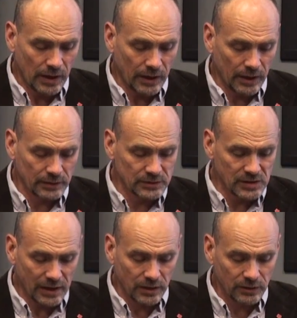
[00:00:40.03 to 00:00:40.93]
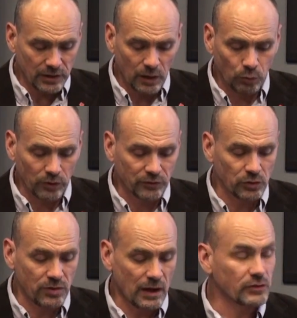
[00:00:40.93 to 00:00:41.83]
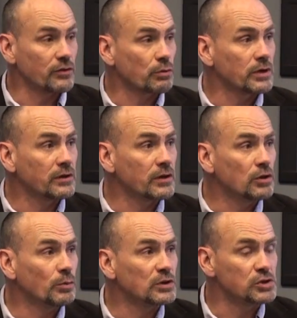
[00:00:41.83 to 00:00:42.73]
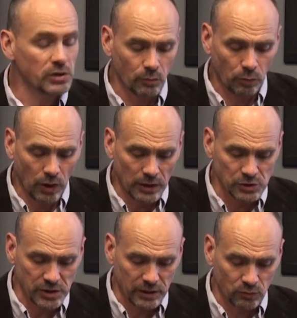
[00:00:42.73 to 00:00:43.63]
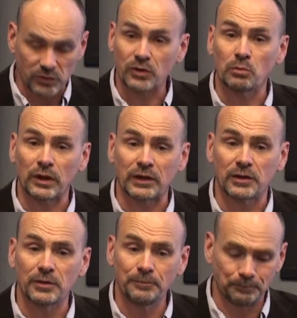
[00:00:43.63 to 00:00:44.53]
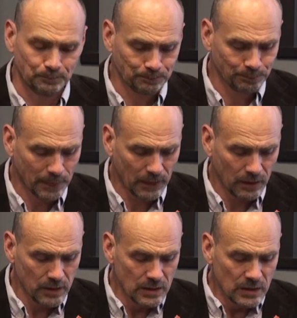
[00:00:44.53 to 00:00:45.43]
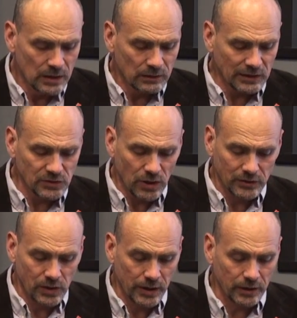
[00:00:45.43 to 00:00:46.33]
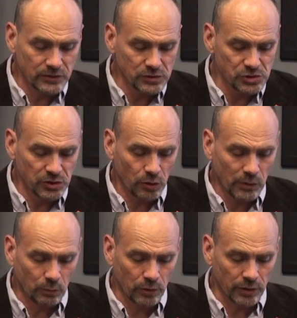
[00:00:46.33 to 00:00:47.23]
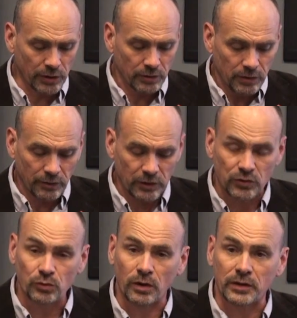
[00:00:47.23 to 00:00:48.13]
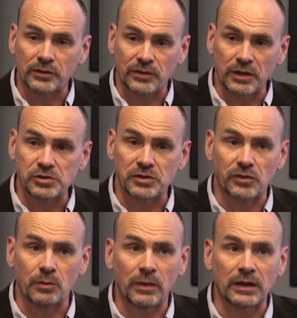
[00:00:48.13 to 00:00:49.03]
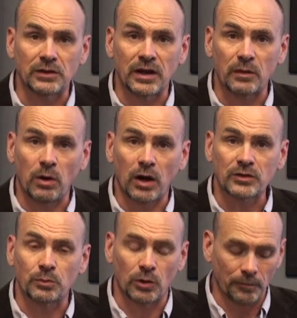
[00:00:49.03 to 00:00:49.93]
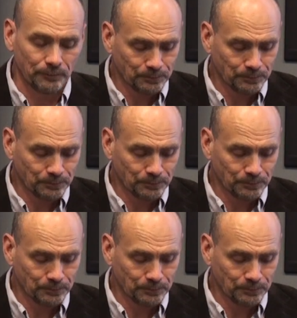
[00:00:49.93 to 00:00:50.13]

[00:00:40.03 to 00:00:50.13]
And second, in April of 2003, the Human Genome Project was completed. Let's Talk Science and Genome Alberta are the 2 organizations that made today possible.